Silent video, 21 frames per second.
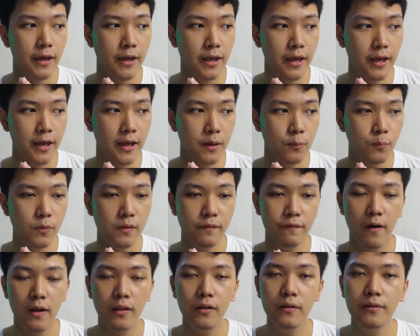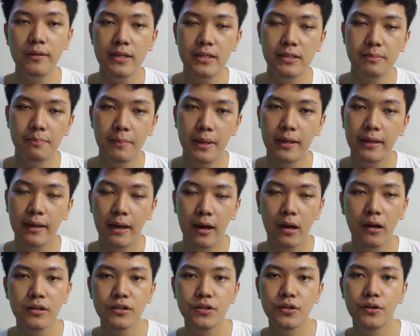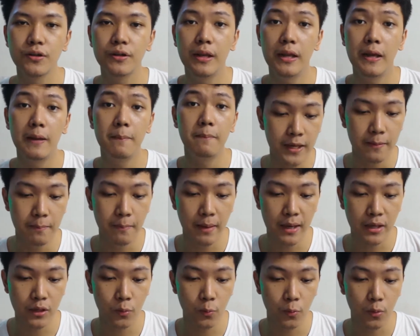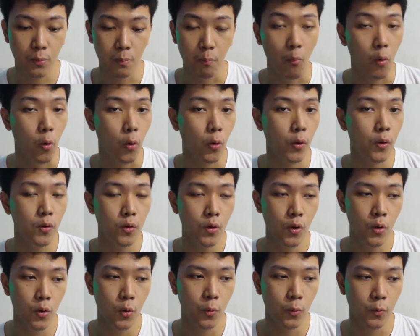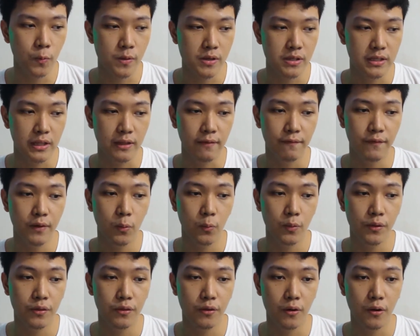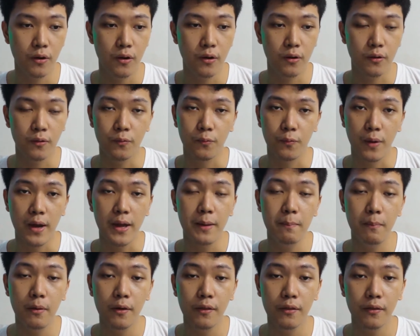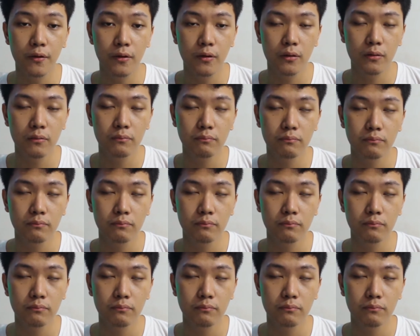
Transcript: and we follow this main character named Emmanuel Moore, who is living with her grandmother.